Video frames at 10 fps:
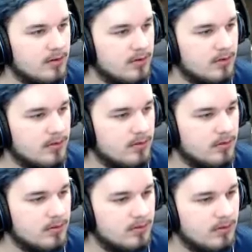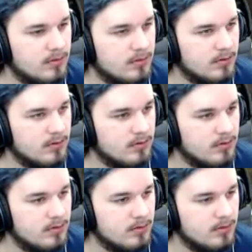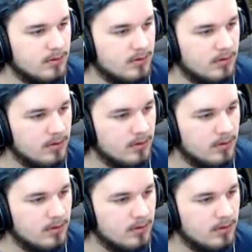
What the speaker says: (silence)